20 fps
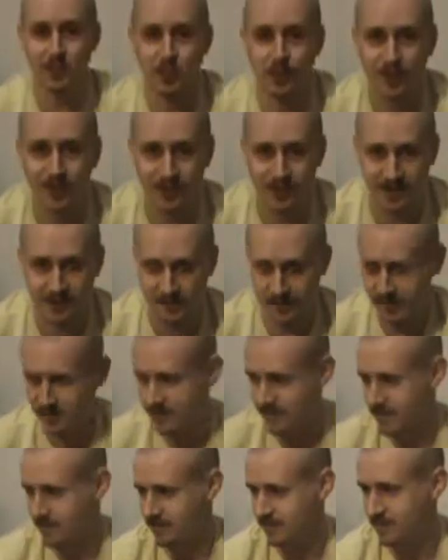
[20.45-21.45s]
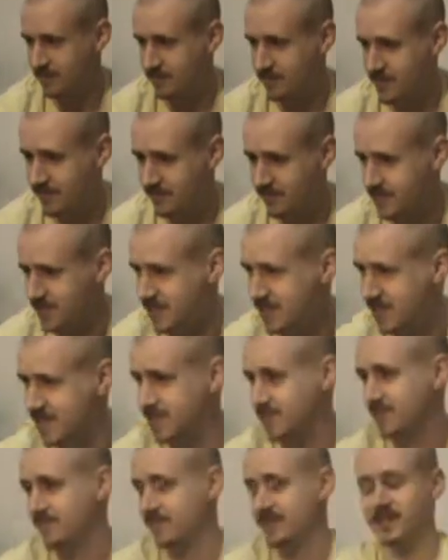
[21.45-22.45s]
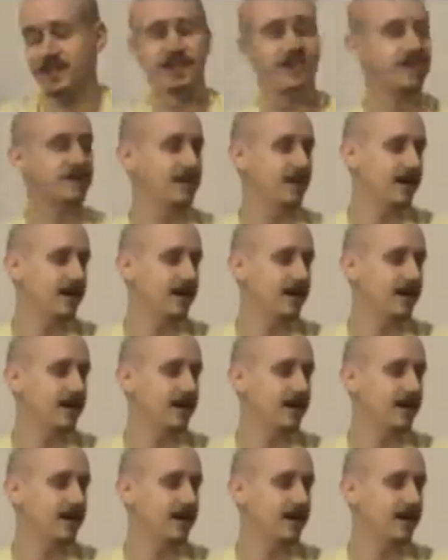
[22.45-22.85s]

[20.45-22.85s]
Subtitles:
cooler. It's heavy, it's got stuff in it.